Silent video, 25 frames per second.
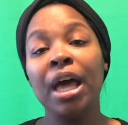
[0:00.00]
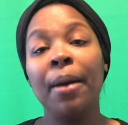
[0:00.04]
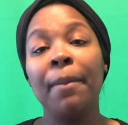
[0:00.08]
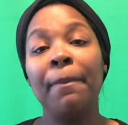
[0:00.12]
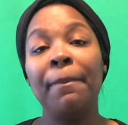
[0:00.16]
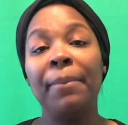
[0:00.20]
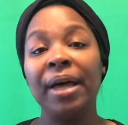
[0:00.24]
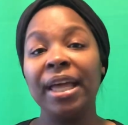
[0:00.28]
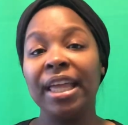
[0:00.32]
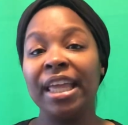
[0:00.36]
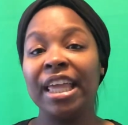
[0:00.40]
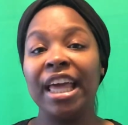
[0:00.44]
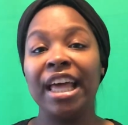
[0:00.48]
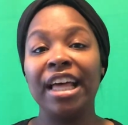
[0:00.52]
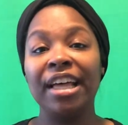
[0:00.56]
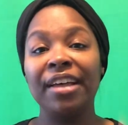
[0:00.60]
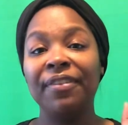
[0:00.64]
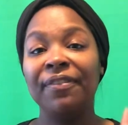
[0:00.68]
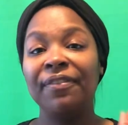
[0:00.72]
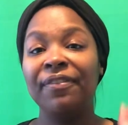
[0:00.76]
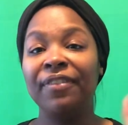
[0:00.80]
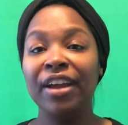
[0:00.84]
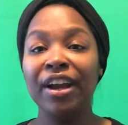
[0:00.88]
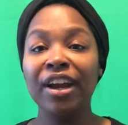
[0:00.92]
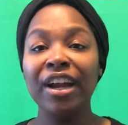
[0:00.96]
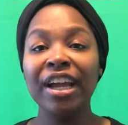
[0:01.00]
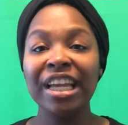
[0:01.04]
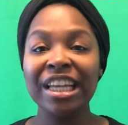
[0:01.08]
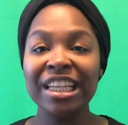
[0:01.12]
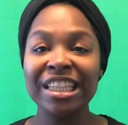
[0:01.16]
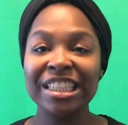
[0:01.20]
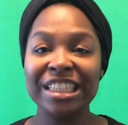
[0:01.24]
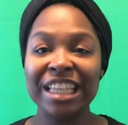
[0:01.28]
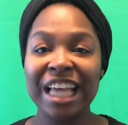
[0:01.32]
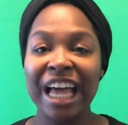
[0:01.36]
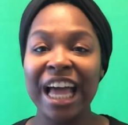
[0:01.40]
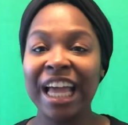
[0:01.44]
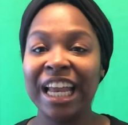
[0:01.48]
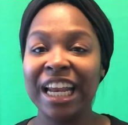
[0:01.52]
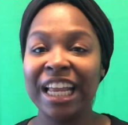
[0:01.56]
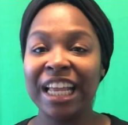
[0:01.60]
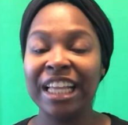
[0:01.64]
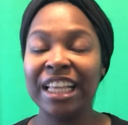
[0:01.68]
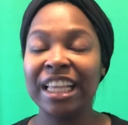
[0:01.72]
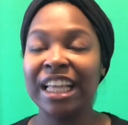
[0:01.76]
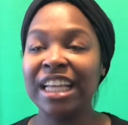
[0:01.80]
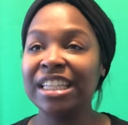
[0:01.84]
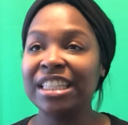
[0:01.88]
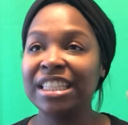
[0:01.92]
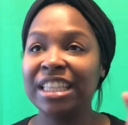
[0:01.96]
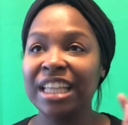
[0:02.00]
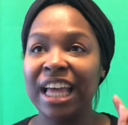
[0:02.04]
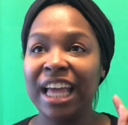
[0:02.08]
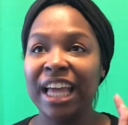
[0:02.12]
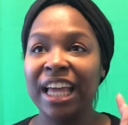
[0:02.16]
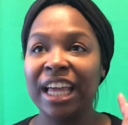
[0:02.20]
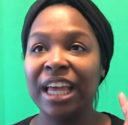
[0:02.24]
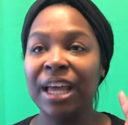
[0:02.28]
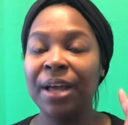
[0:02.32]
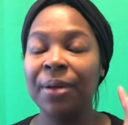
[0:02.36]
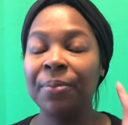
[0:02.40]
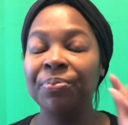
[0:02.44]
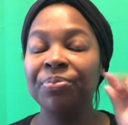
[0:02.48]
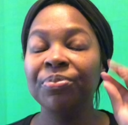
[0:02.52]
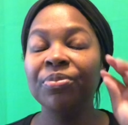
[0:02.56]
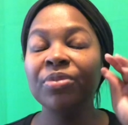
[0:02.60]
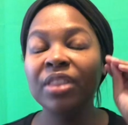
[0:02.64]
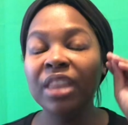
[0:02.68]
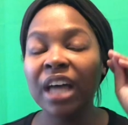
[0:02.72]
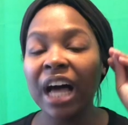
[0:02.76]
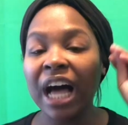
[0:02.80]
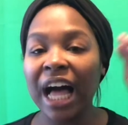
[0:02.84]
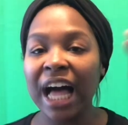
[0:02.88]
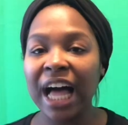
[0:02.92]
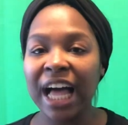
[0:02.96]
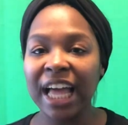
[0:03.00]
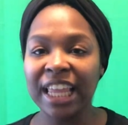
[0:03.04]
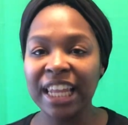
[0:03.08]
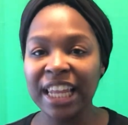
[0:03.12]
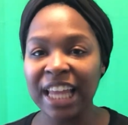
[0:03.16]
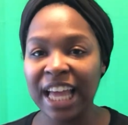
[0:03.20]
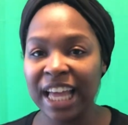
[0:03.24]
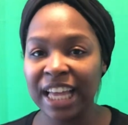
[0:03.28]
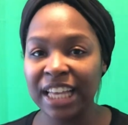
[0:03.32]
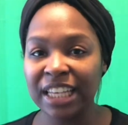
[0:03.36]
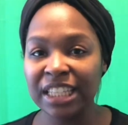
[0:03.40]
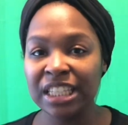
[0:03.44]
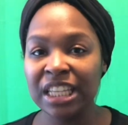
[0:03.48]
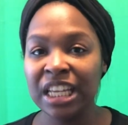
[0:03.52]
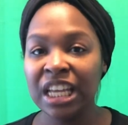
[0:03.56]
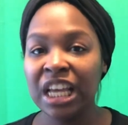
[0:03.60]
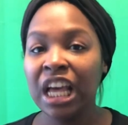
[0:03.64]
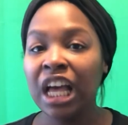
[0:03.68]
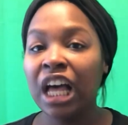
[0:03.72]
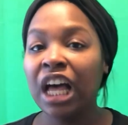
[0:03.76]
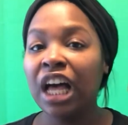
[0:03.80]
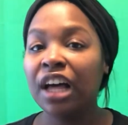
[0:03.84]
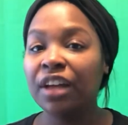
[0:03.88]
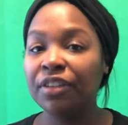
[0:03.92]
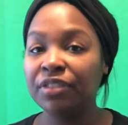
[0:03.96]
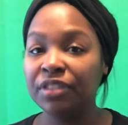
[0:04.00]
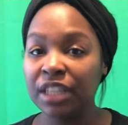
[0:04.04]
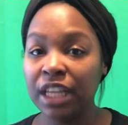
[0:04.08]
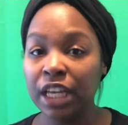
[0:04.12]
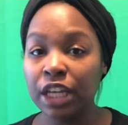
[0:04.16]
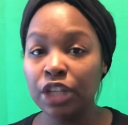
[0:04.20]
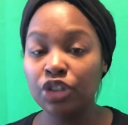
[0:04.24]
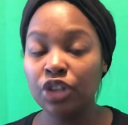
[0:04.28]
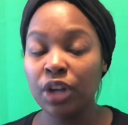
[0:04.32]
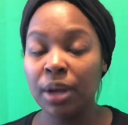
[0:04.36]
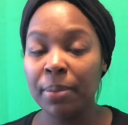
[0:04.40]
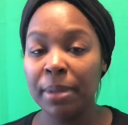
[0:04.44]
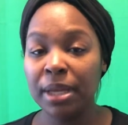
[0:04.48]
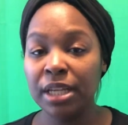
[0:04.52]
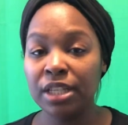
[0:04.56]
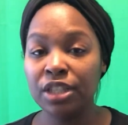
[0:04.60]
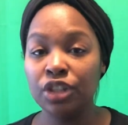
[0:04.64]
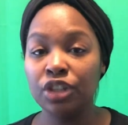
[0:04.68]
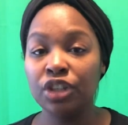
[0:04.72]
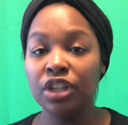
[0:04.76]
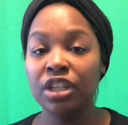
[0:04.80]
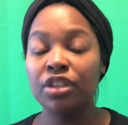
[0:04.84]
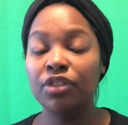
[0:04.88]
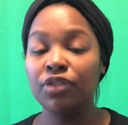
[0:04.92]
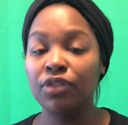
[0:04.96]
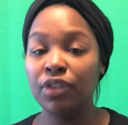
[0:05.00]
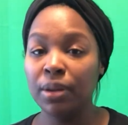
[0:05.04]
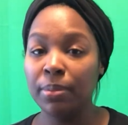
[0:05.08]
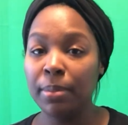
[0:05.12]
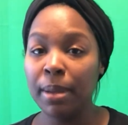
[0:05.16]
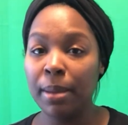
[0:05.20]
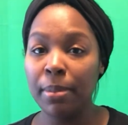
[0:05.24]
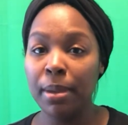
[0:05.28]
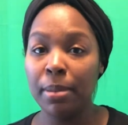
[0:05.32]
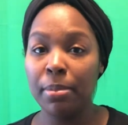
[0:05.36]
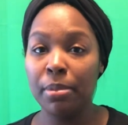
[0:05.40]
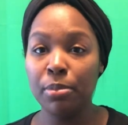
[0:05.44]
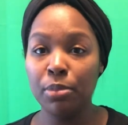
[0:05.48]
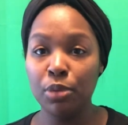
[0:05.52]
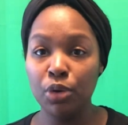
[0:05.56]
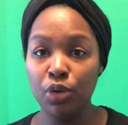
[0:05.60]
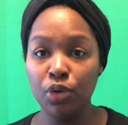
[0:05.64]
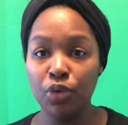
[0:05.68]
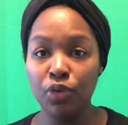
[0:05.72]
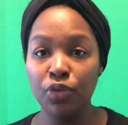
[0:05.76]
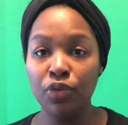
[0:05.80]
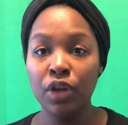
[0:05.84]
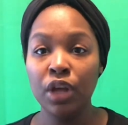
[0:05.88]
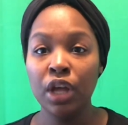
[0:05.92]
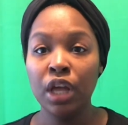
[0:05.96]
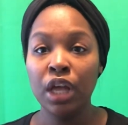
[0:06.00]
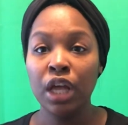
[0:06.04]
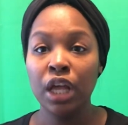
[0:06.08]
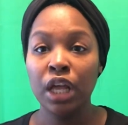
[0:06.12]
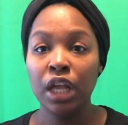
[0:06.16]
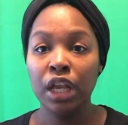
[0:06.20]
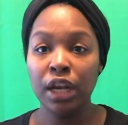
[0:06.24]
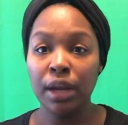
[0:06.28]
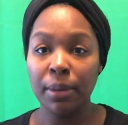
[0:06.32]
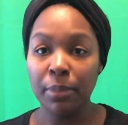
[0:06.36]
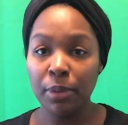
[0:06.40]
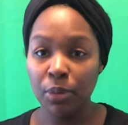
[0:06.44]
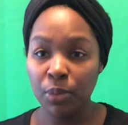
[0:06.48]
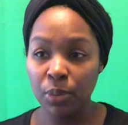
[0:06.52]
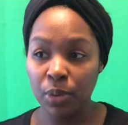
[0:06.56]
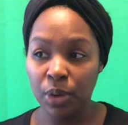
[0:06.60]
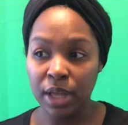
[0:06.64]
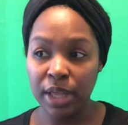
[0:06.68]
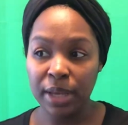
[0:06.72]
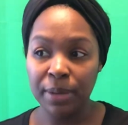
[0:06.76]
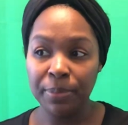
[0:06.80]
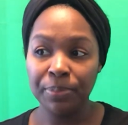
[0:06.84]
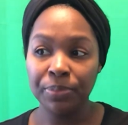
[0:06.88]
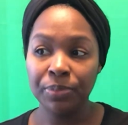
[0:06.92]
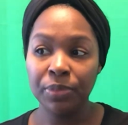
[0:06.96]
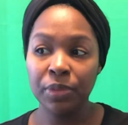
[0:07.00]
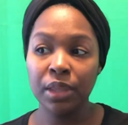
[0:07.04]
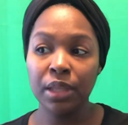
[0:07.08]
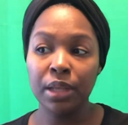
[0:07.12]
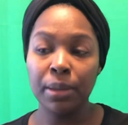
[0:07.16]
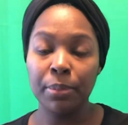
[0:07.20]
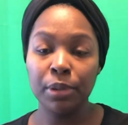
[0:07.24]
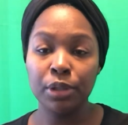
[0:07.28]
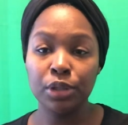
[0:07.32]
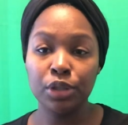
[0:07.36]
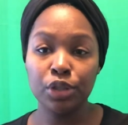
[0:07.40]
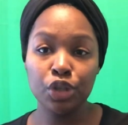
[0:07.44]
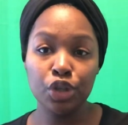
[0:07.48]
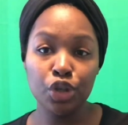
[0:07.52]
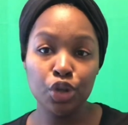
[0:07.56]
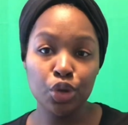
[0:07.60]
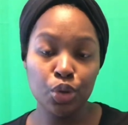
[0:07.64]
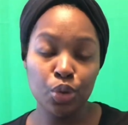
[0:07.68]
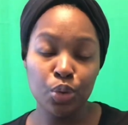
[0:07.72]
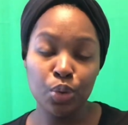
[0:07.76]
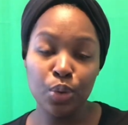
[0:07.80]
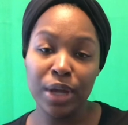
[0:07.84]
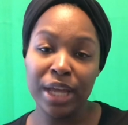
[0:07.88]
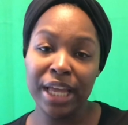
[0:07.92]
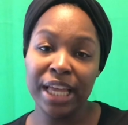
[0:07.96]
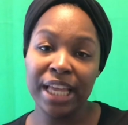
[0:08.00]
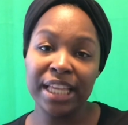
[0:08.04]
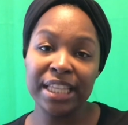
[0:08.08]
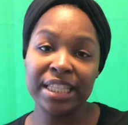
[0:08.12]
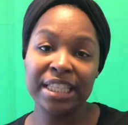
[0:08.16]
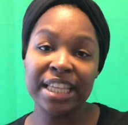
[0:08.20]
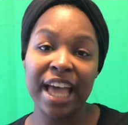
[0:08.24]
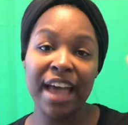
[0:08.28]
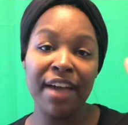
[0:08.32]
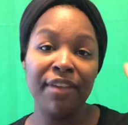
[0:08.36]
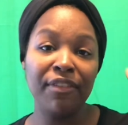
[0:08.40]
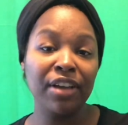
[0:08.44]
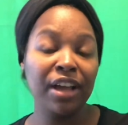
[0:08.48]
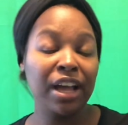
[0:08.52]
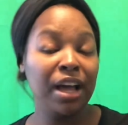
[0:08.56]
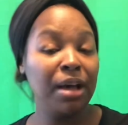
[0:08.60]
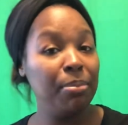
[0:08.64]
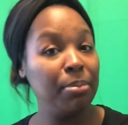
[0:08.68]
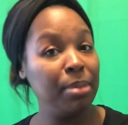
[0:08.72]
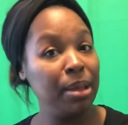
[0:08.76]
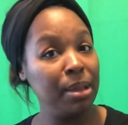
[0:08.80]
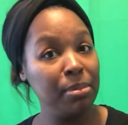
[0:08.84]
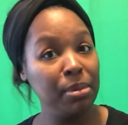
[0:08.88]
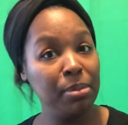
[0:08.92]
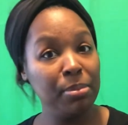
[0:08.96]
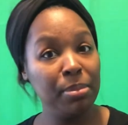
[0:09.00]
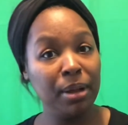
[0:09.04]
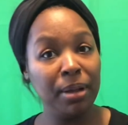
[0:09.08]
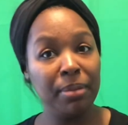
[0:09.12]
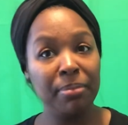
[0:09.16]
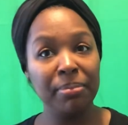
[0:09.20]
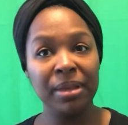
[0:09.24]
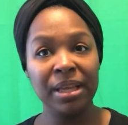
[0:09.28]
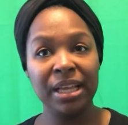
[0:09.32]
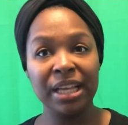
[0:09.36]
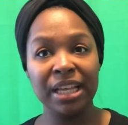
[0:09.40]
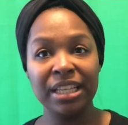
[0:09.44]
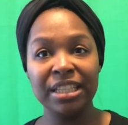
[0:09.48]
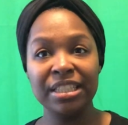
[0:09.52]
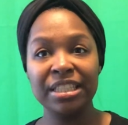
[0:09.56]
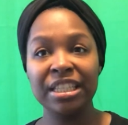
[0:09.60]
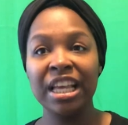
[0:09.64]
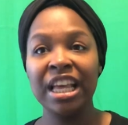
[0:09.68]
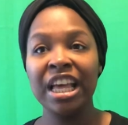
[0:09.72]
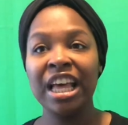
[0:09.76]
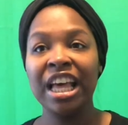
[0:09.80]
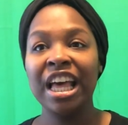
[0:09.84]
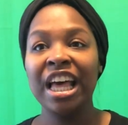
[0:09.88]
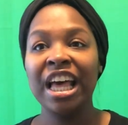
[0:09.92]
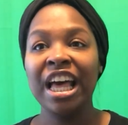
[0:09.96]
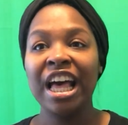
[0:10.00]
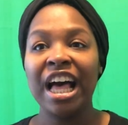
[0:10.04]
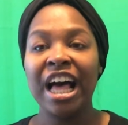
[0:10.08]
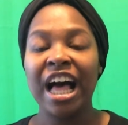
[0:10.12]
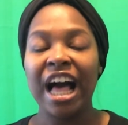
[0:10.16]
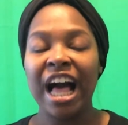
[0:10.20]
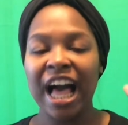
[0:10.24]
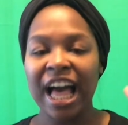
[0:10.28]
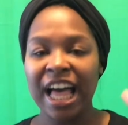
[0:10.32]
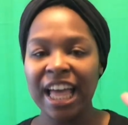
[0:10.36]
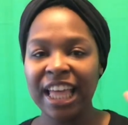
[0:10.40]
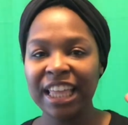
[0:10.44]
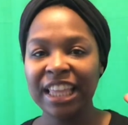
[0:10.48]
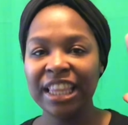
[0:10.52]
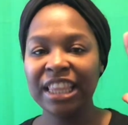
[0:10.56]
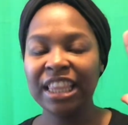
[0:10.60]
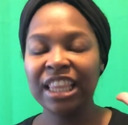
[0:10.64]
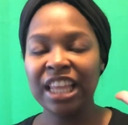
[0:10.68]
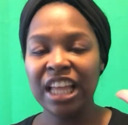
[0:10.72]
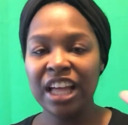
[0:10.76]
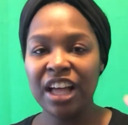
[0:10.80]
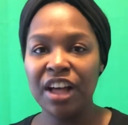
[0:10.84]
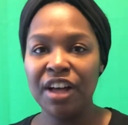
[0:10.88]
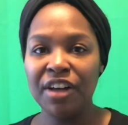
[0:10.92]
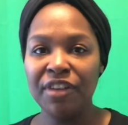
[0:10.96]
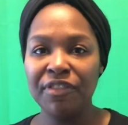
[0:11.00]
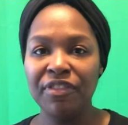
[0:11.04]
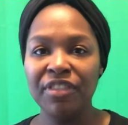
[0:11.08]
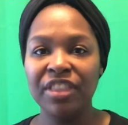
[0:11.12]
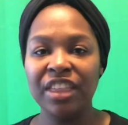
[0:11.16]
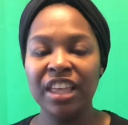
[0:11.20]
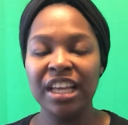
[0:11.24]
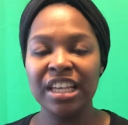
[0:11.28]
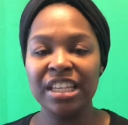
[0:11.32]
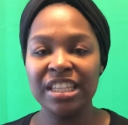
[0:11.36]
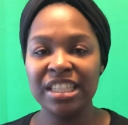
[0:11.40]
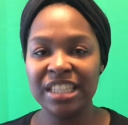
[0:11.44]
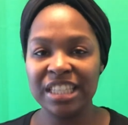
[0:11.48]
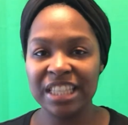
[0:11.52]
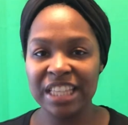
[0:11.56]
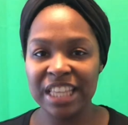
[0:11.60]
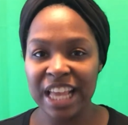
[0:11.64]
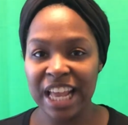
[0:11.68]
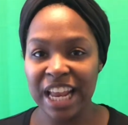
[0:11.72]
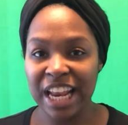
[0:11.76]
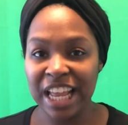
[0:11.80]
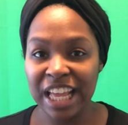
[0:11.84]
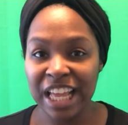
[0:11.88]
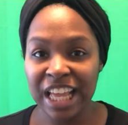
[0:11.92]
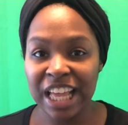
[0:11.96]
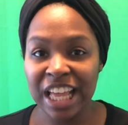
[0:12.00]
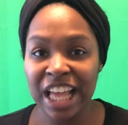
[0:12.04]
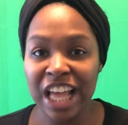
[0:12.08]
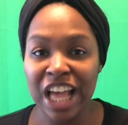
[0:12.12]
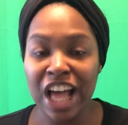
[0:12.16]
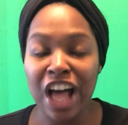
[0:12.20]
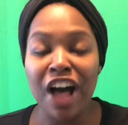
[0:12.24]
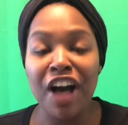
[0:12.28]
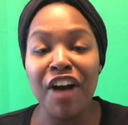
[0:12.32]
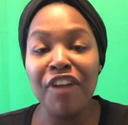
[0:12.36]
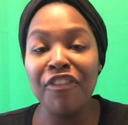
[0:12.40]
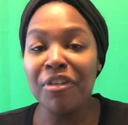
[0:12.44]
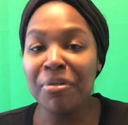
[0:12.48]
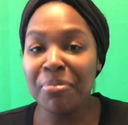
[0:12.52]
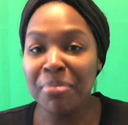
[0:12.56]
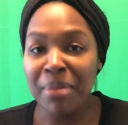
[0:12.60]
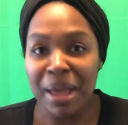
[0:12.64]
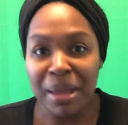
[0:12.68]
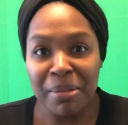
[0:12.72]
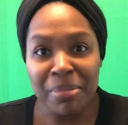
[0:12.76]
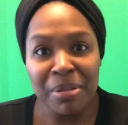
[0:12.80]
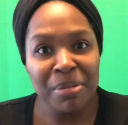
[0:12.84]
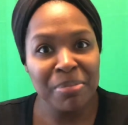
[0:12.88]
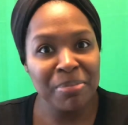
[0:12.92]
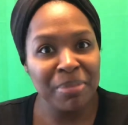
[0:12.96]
but yeah very exciting that's like the highlight of second trimester is feeling my baby move number one number two is having a baby bump because I love the aesthetic of a baby